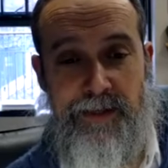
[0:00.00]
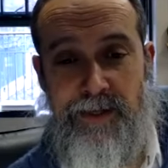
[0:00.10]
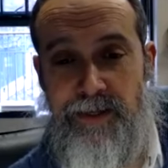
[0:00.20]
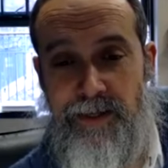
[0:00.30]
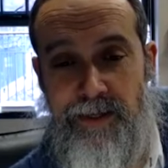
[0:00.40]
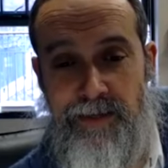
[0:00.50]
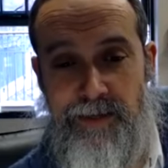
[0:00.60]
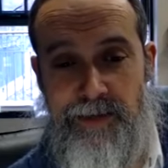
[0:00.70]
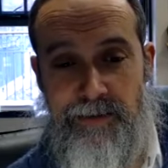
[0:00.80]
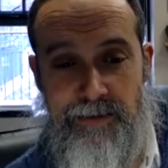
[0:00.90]
and and i
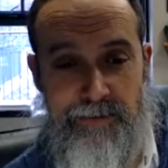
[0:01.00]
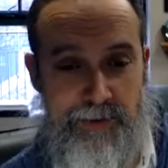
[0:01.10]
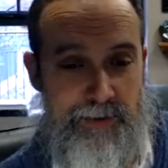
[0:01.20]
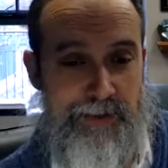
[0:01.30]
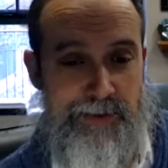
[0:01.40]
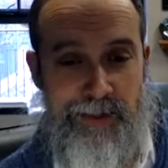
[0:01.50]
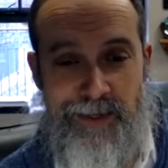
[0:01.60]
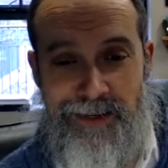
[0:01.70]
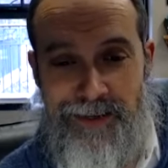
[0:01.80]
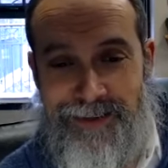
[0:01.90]
think that would, so that's a
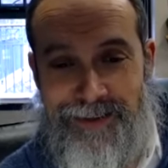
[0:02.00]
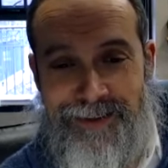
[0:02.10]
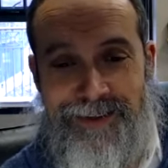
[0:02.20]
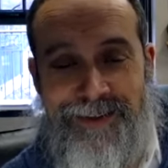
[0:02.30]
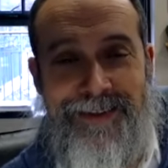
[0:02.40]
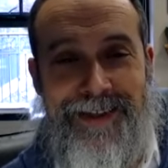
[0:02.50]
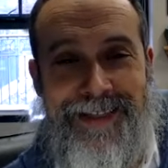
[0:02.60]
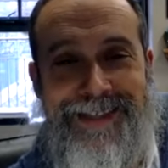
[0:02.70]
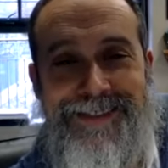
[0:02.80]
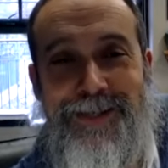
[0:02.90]

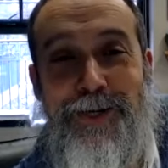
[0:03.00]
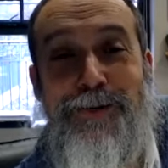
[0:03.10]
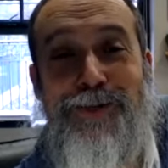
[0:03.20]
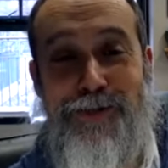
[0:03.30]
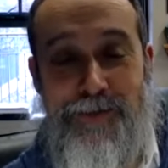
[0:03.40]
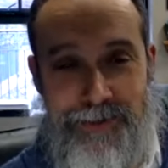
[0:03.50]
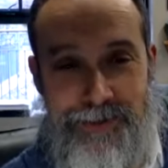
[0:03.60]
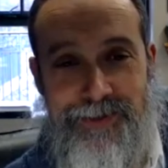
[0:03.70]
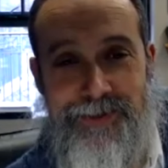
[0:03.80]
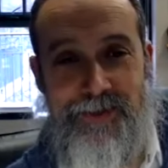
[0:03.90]
that's kosher
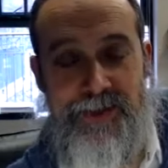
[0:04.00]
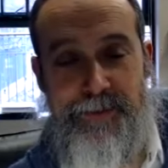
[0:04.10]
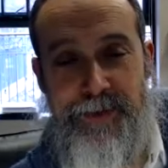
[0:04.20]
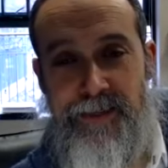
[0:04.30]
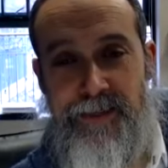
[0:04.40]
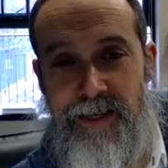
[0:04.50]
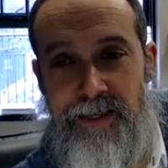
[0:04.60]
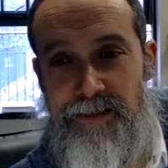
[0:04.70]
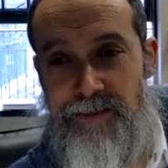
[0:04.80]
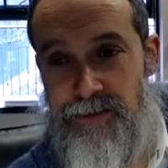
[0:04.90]
usage so to speak
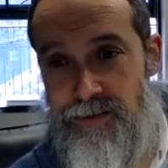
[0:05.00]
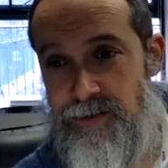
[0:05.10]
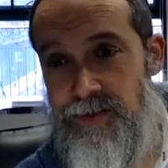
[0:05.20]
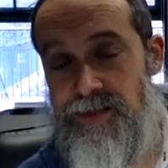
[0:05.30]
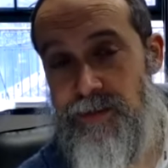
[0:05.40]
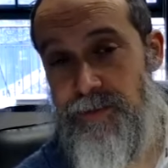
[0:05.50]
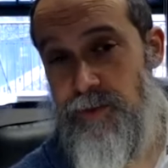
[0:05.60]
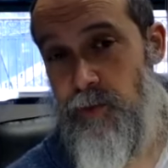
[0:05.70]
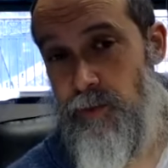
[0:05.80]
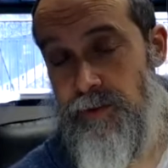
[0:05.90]
and certainly
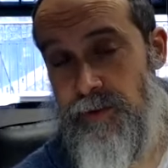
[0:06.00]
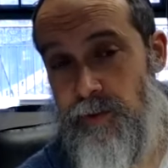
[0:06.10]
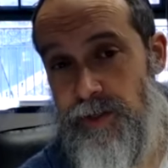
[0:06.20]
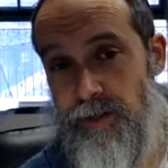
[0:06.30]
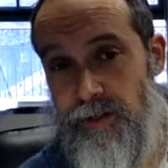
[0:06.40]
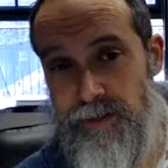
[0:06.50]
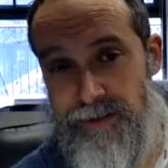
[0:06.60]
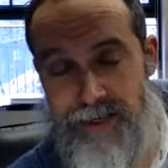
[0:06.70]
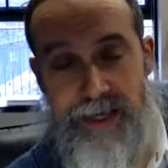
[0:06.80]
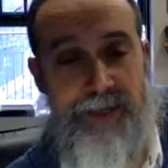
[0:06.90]
something where we we are
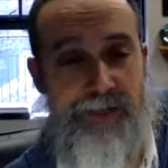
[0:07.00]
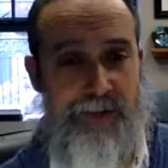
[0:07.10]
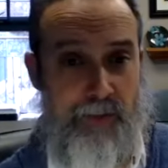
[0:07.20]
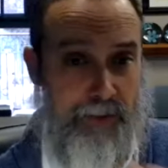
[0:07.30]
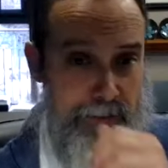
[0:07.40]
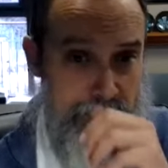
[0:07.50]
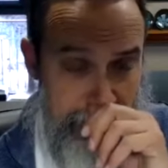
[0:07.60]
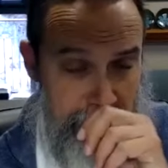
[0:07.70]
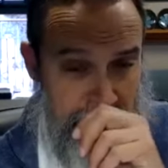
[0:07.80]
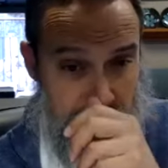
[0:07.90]
engaging the world
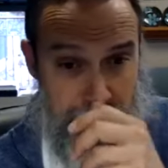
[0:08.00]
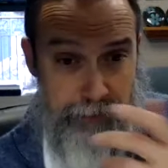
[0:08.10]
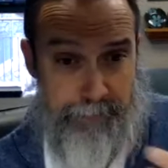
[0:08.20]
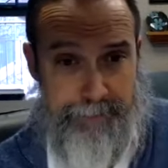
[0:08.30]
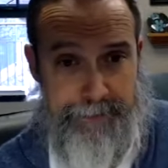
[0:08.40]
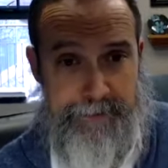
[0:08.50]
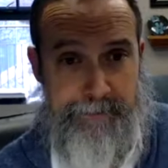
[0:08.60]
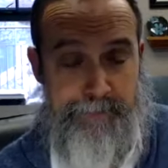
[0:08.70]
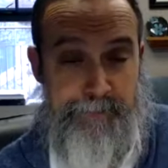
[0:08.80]
for a good purpose